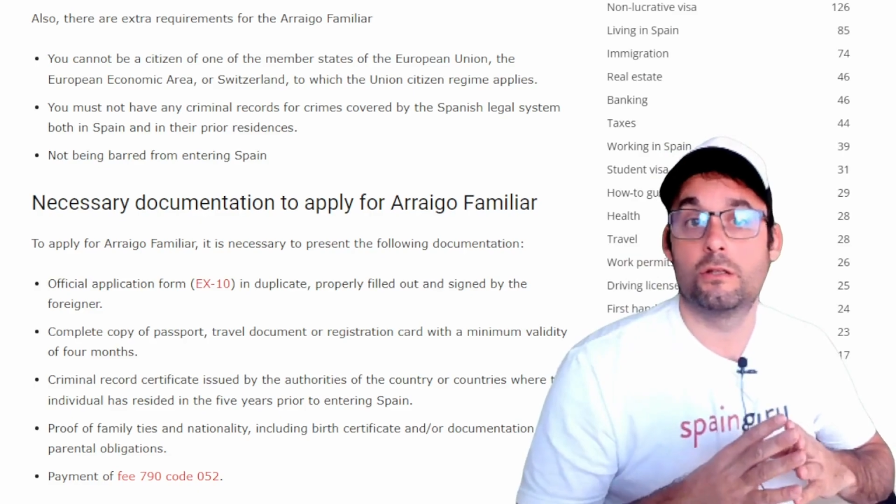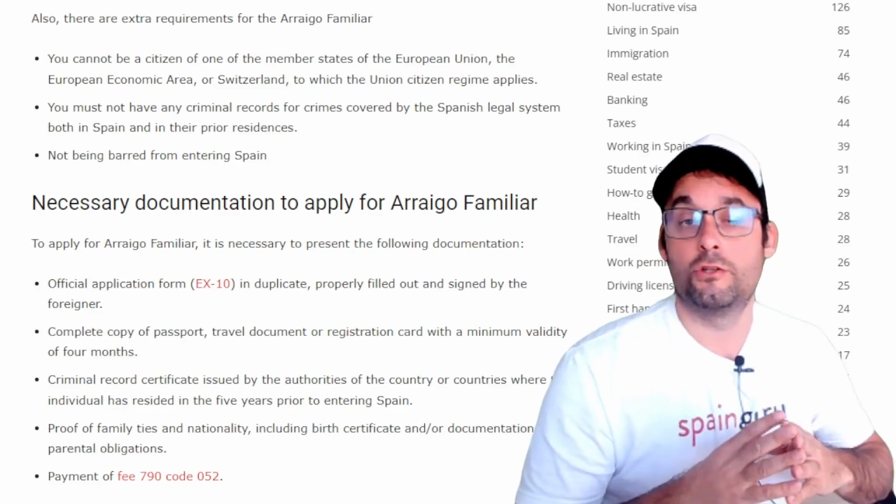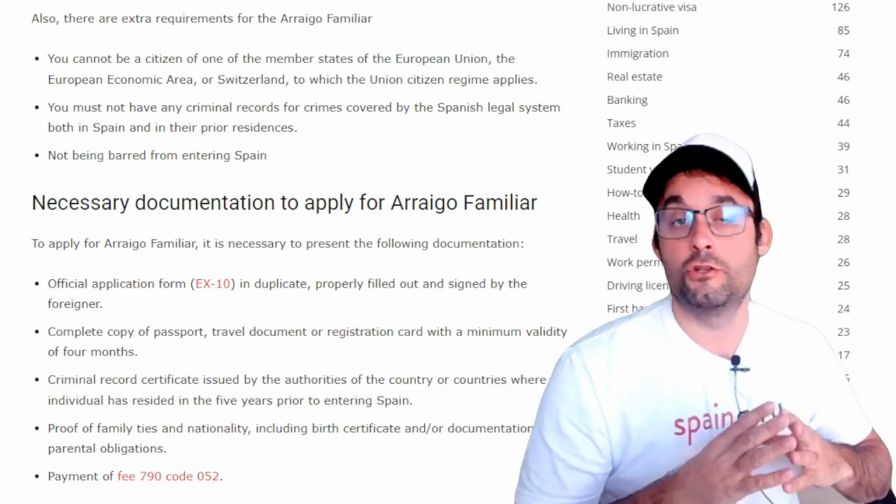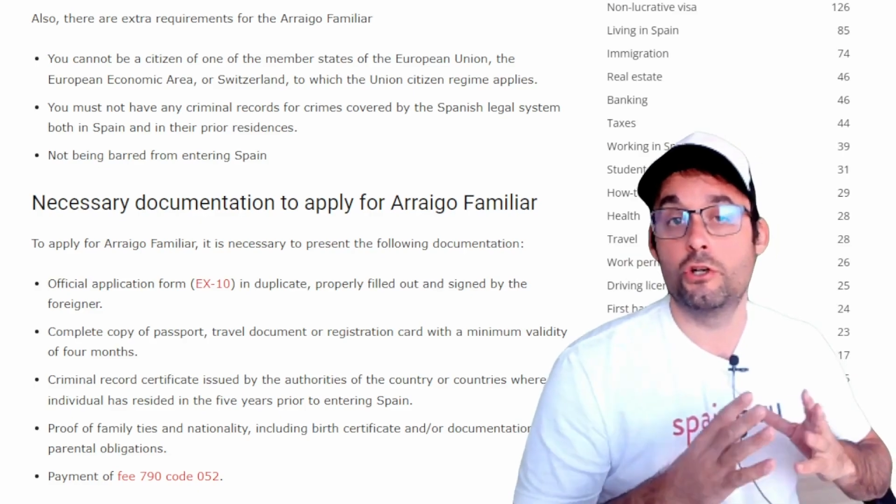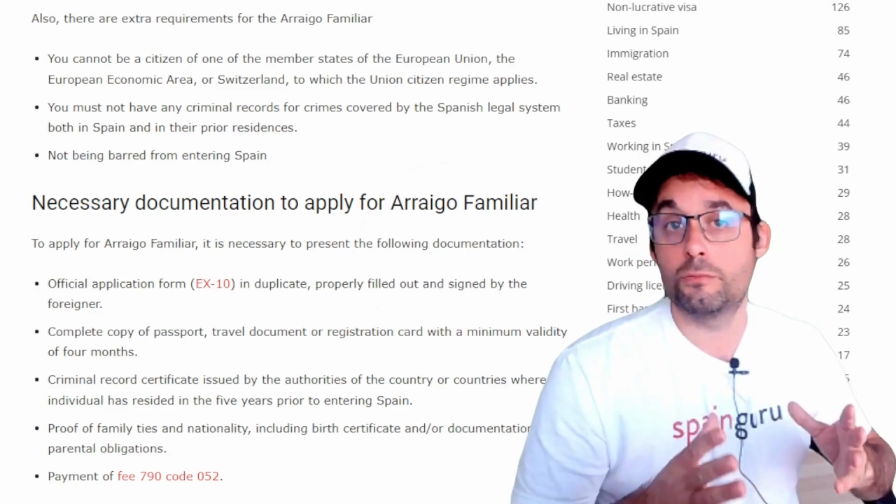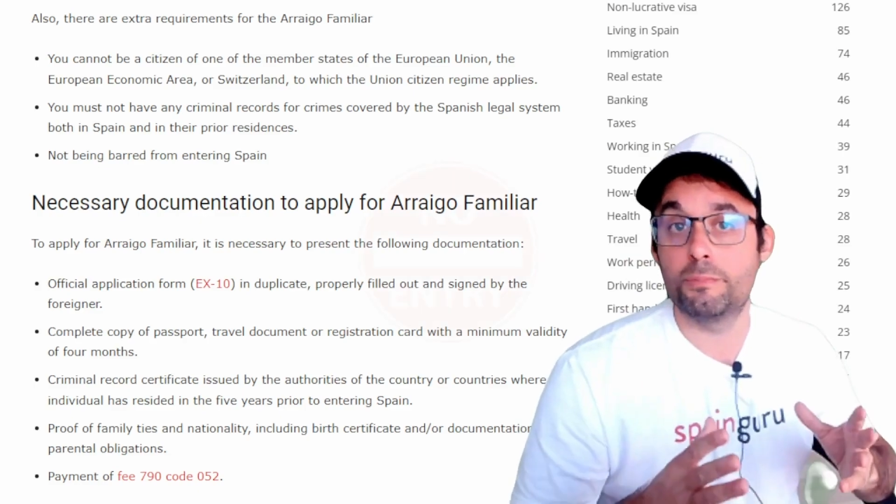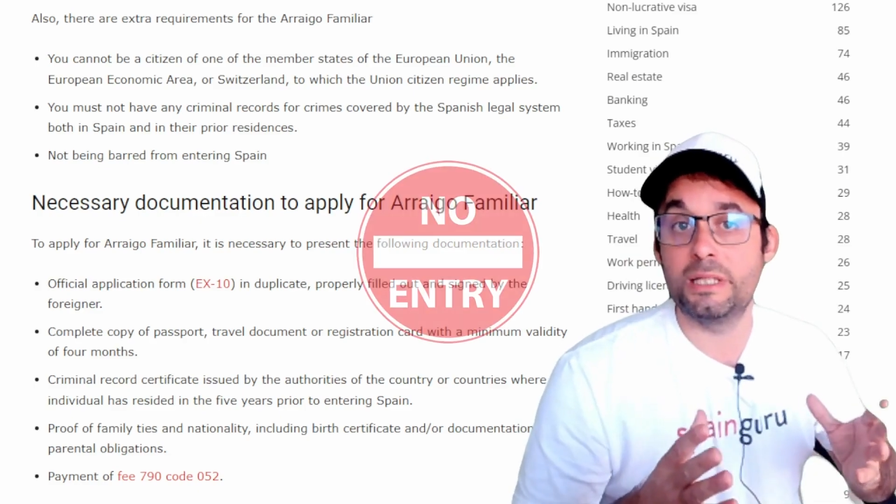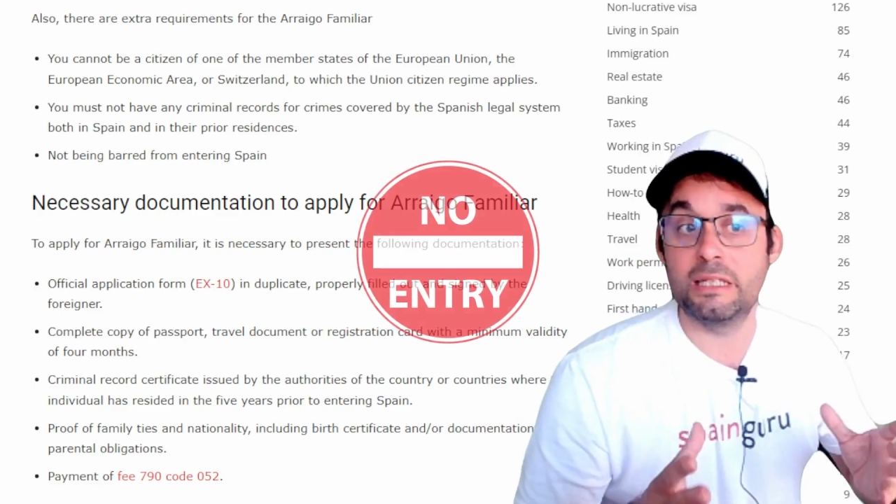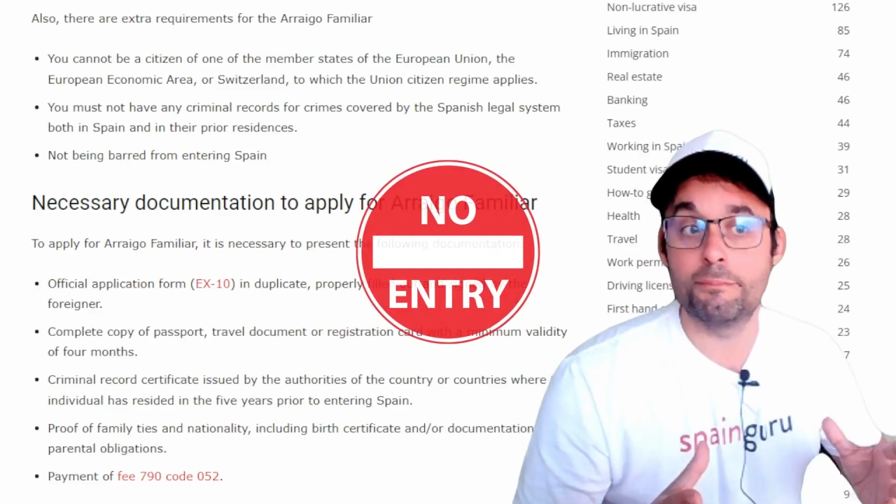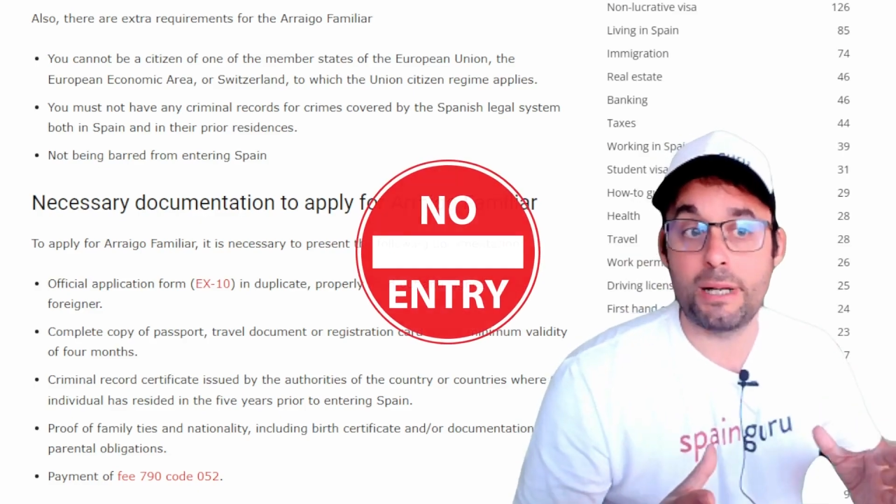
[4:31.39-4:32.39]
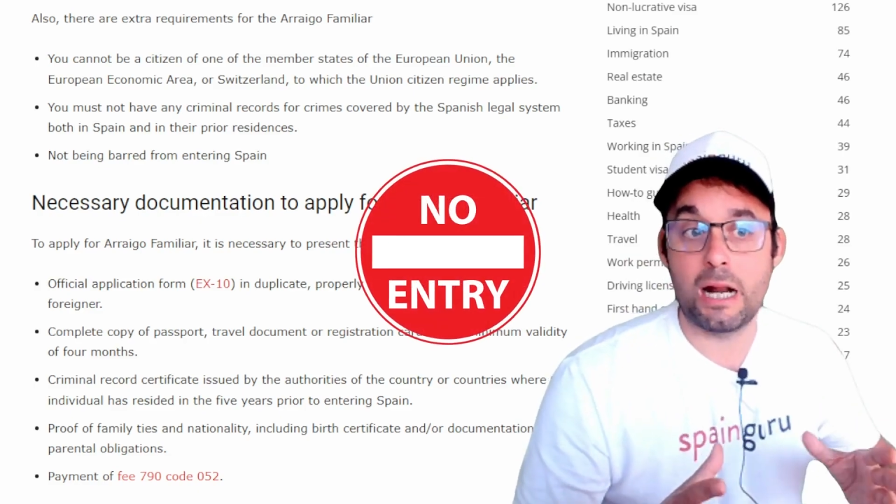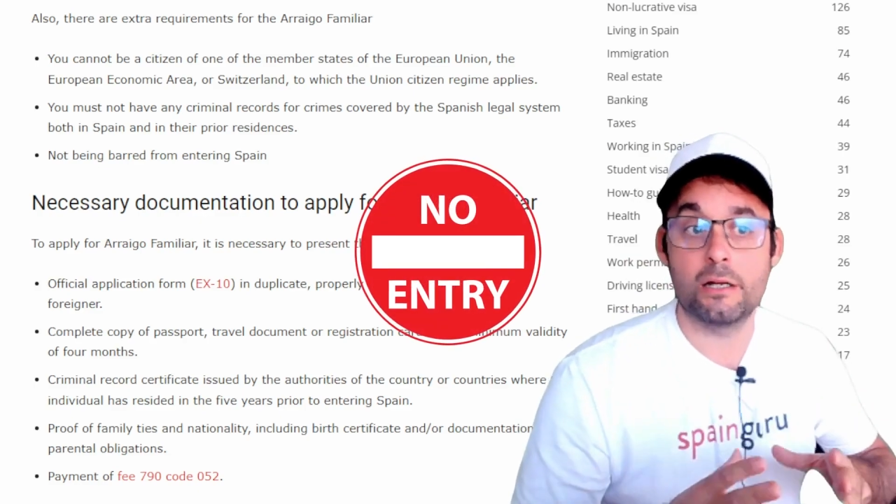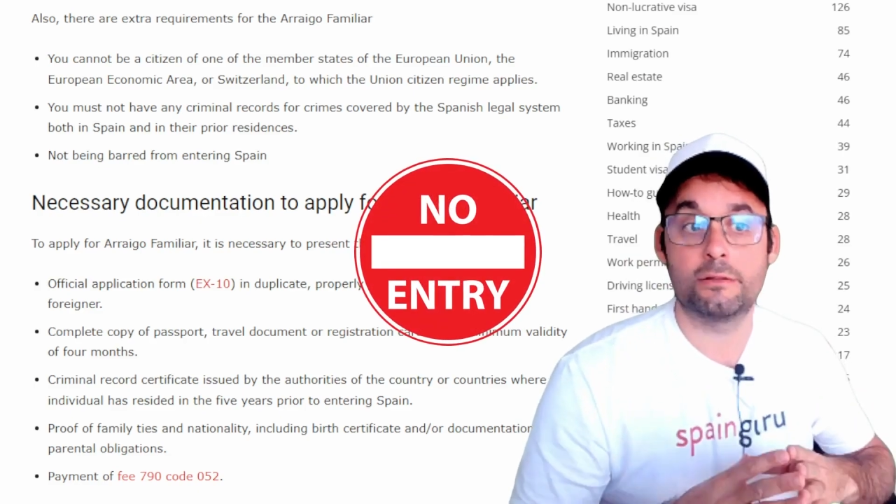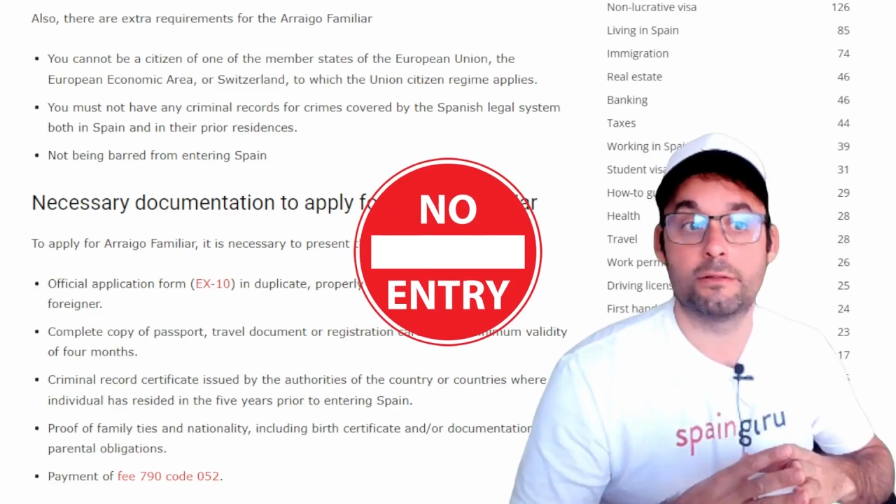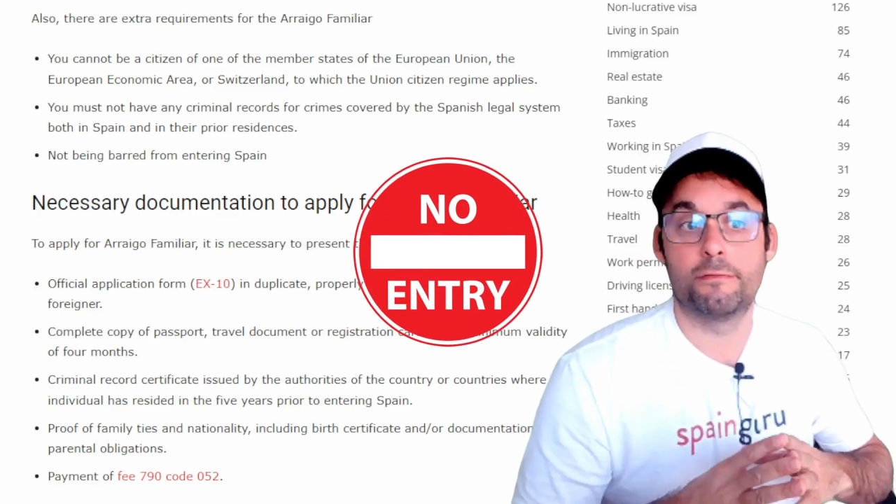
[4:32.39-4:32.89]
not being
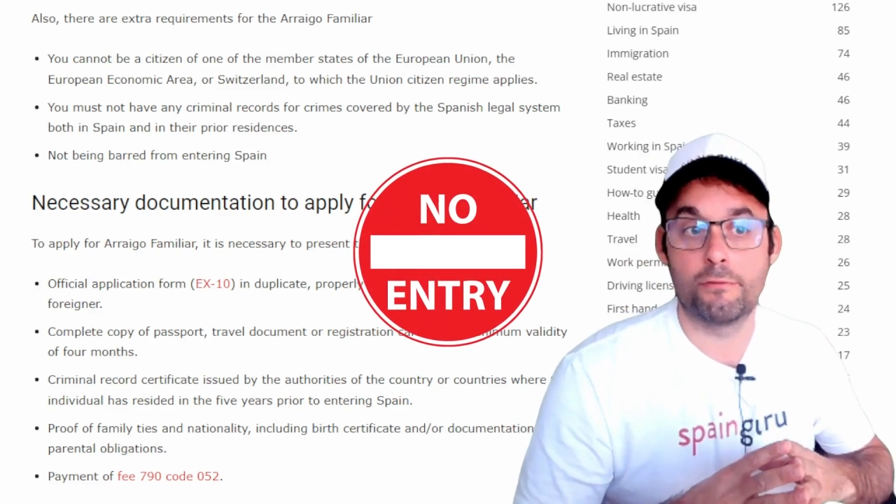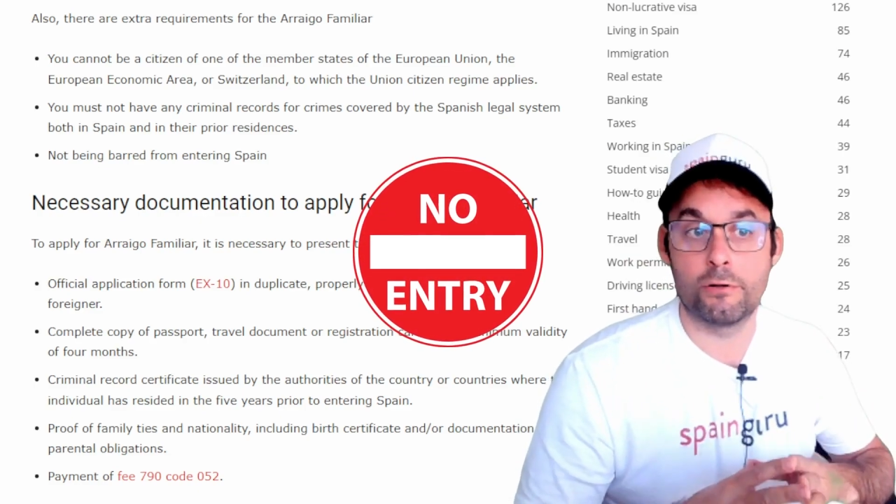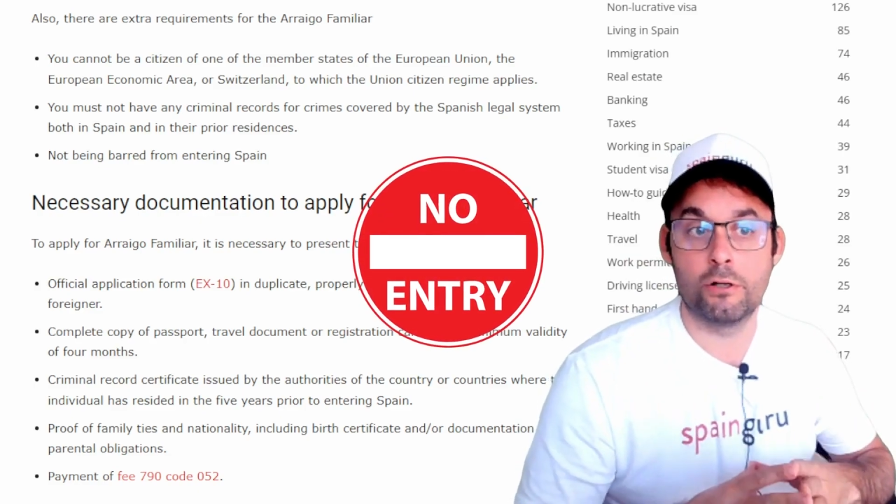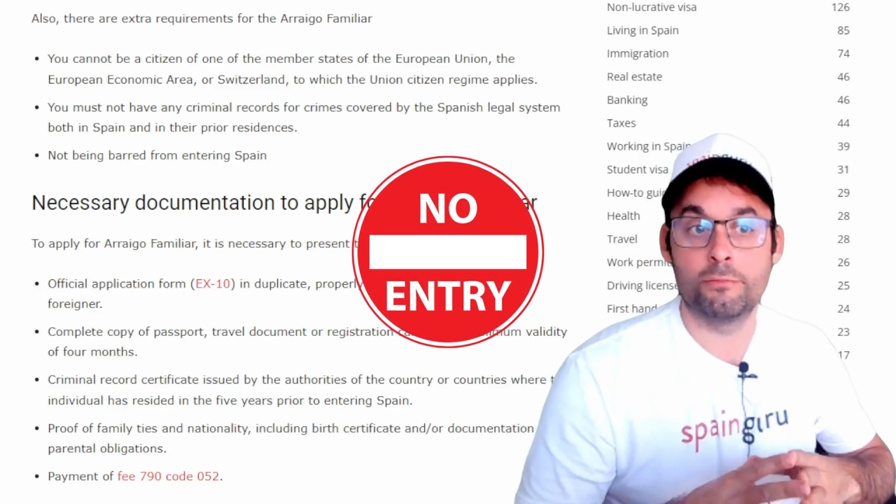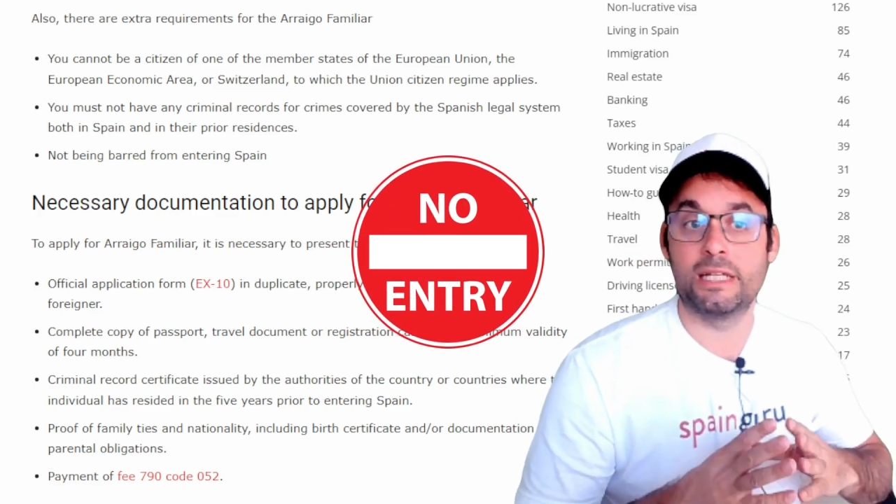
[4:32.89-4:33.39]
barred from